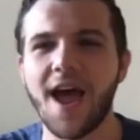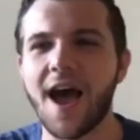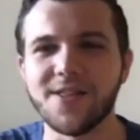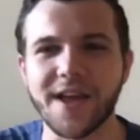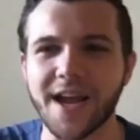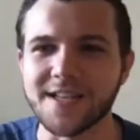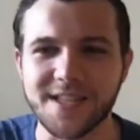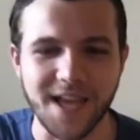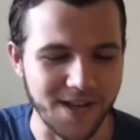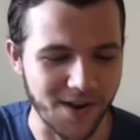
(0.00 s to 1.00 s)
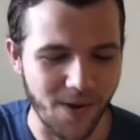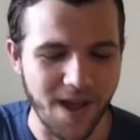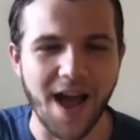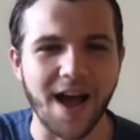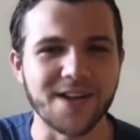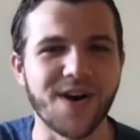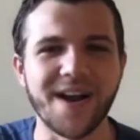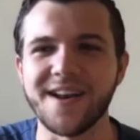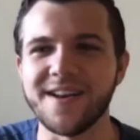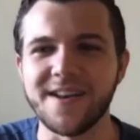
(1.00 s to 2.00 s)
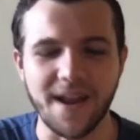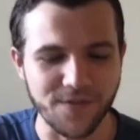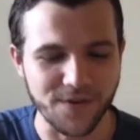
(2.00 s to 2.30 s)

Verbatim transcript: and like I said, you know, I try never